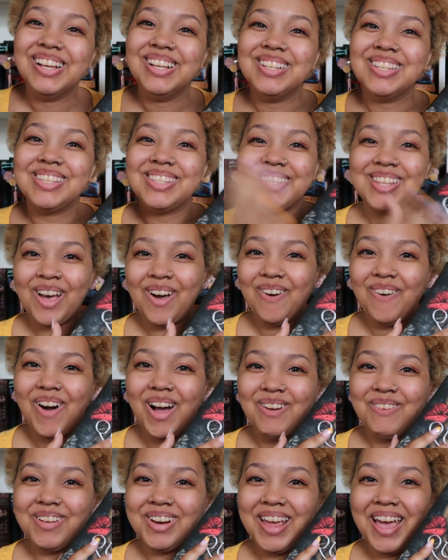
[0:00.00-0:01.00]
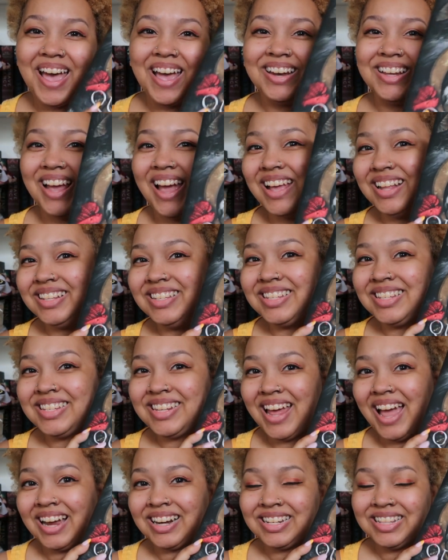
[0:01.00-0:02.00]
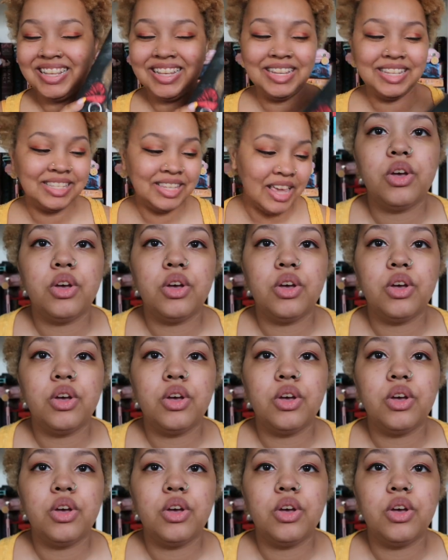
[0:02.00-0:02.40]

So I went ahead and snagged these.